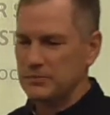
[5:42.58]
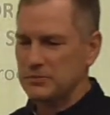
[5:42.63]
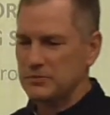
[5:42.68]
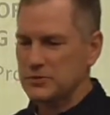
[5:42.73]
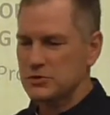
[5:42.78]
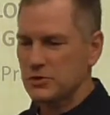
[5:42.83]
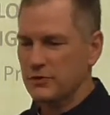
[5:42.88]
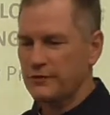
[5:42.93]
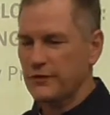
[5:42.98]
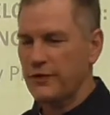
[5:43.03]

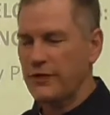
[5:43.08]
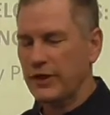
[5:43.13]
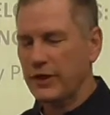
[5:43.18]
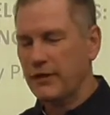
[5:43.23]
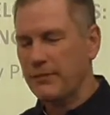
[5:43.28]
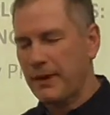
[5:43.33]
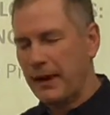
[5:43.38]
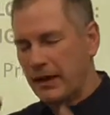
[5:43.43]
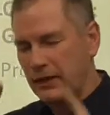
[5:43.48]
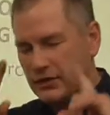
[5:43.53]
so if you think
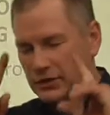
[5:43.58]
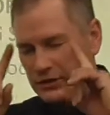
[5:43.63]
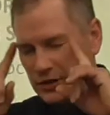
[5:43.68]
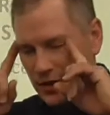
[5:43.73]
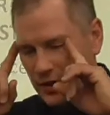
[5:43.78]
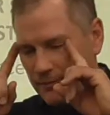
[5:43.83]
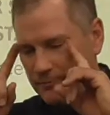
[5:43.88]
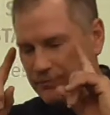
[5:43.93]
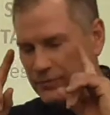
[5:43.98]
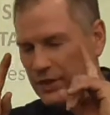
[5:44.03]

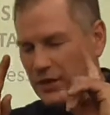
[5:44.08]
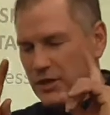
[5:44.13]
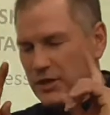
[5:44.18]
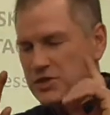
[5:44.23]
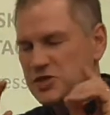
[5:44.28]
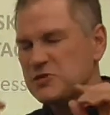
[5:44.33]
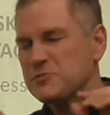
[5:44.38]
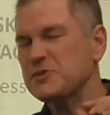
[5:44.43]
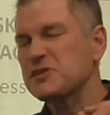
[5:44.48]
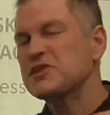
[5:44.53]
about
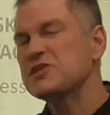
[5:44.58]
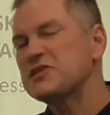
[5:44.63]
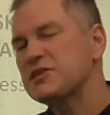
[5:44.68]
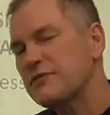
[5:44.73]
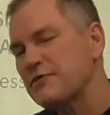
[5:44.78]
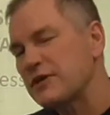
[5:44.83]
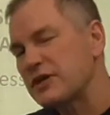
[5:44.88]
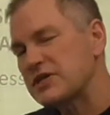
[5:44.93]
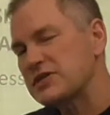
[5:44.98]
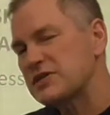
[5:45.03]

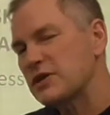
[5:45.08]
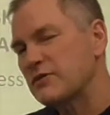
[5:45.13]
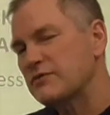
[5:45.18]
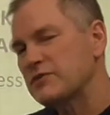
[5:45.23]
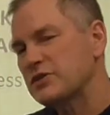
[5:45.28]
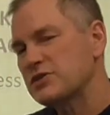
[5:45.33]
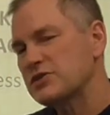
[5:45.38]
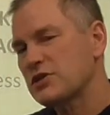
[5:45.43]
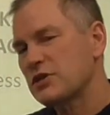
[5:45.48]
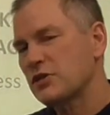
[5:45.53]
specific
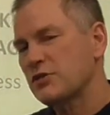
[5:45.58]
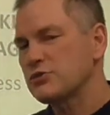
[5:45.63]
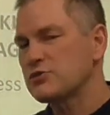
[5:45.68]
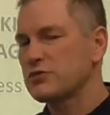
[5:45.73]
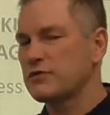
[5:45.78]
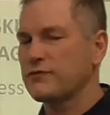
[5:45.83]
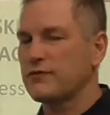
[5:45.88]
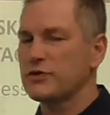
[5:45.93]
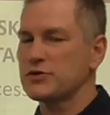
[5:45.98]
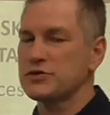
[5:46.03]

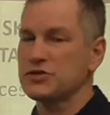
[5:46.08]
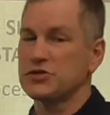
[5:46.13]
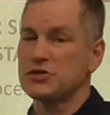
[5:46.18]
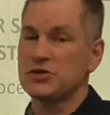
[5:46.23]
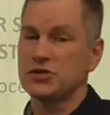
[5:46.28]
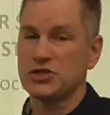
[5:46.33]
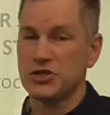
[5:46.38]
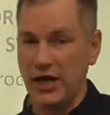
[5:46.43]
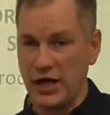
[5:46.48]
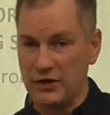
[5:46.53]
self-disclosure
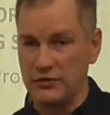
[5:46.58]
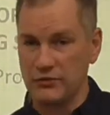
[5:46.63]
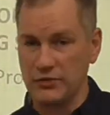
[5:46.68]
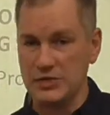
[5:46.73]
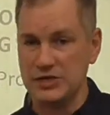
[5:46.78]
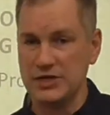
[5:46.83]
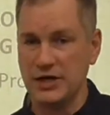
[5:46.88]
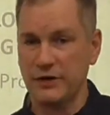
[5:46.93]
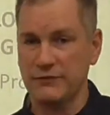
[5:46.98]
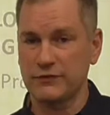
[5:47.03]
versus general
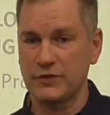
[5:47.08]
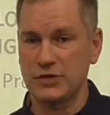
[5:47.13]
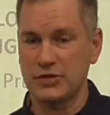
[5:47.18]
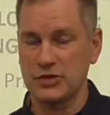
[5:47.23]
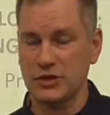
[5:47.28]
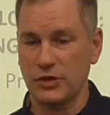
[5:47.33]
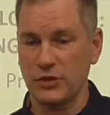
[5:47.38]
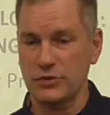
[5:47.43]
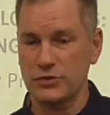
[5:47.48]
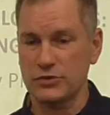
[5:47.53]

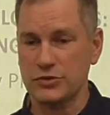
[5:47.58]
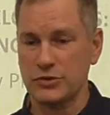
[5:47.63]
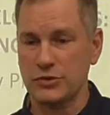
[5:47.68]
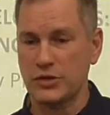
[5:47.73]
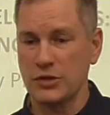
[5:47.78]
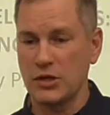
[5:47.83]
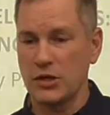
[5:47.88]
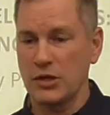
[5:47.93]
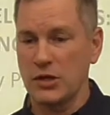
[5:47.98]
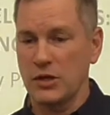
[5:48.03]
self-disclosure,
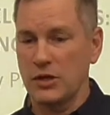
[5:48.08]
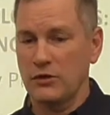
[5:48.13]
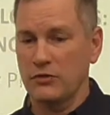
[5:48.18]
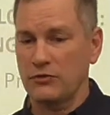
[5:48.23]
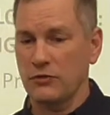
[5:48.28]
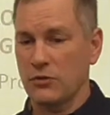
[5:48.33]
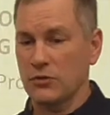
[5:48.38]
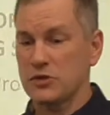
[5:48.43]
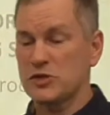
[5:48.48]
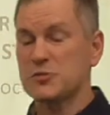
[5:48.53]

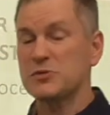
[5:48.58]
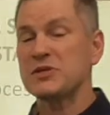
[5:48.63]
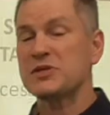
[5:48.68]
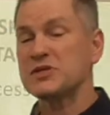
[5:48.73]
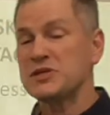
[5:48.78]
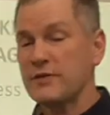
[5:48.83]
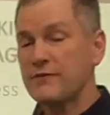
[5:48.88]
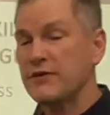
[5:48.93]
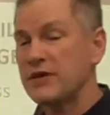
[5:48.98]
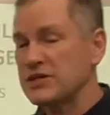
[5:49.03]
so
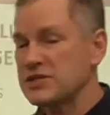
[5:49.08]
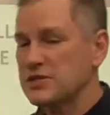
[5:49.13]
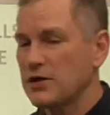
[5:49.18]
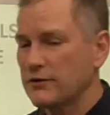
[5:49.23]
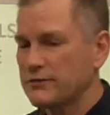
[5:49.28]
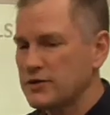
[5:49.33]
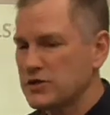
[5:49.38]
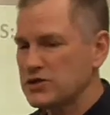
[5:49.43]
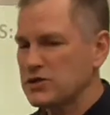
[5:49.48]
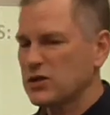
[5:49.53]
specific
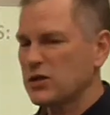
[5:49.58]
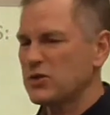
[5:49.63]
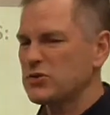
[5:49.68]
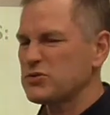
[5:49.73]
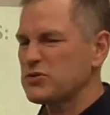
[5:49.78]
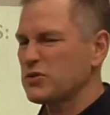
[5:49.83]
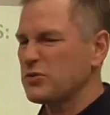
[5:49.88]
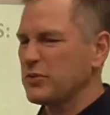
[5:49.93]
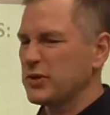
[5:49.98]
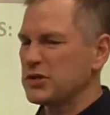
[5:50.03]

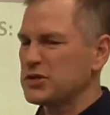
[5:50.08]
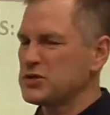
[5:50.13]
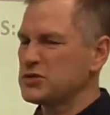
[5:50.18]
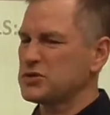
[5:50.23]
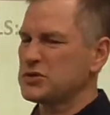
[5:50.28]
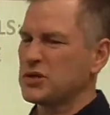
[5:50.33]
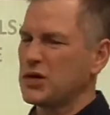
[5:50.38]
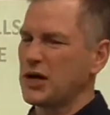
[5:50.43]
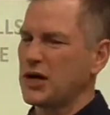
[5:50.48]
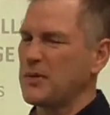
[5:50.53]
self-disclosure,
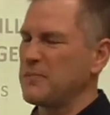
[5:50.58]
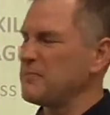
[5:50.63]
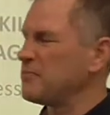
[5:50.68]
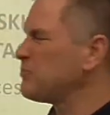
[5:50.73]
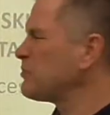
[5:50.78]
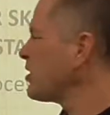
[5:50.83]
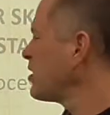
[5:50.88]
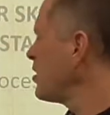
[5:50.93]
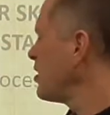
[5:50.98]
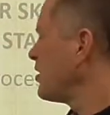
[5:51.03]
which
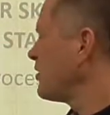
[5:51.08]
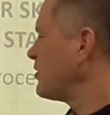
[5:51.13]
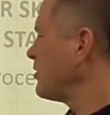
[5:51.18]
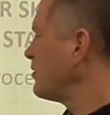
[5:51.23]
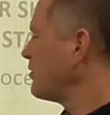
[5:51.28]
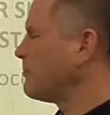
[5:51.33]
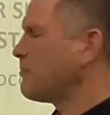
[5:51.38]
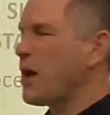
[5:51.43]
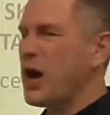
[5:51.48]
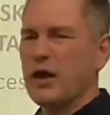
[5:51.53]

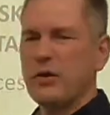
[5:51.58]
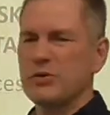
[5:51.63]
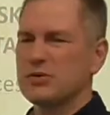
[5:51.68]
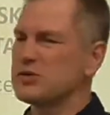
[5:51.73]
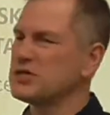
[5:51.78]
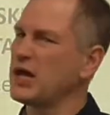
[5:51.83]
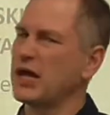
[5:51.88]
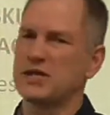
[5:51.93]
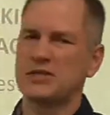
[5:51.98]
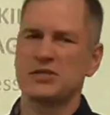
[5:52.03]
the model
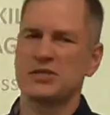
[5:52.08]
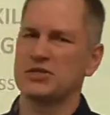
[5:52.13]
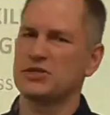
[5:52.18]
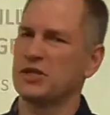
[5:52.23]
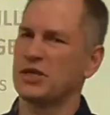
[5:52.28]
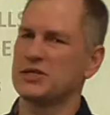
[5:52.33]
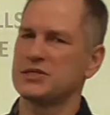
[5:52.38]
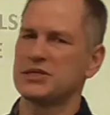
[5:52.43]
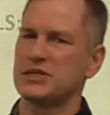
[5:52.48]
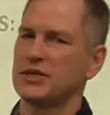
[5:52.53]
is not
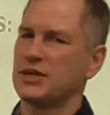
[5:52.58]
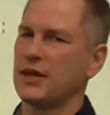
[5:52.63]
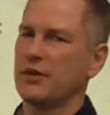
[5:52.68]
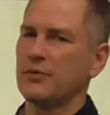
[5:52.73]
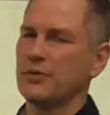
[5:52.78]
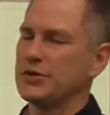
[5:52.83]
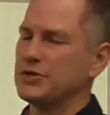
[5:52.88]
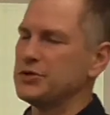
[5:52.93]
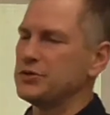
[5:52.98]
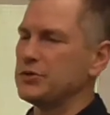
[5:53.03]
suggesting that
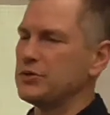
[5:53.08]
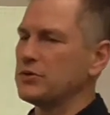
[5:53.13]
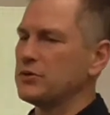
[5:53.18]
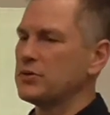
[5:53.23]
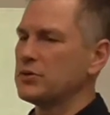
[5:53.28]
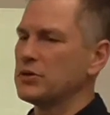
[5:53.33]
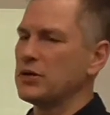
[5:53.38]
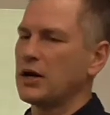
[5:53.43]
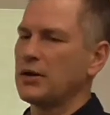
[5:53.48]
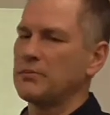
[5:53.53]
we
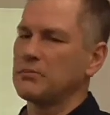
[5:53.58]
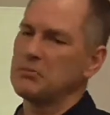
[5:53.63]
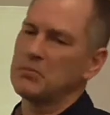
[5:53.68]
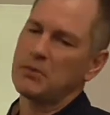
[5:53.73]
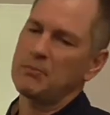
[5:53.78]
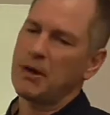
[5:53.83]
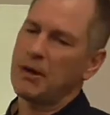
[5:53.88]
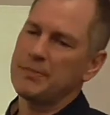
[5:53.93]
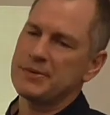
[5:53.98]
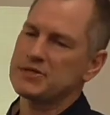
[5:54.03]
do,
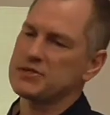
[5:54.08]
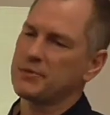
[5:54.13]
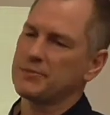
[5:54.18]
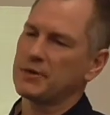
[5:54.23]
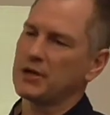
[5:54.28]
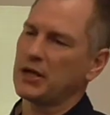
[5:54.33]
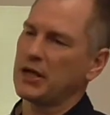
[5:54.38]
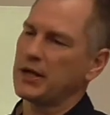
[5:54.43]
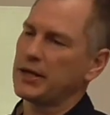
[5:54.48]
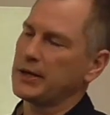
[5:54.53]
it might be
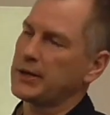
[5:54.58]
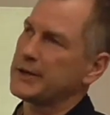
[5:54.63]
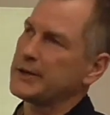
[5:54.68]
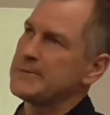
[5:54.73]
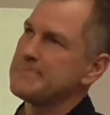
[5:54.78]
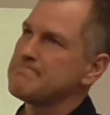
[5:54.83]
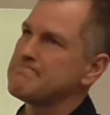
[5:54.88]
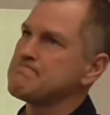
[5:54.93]
something like,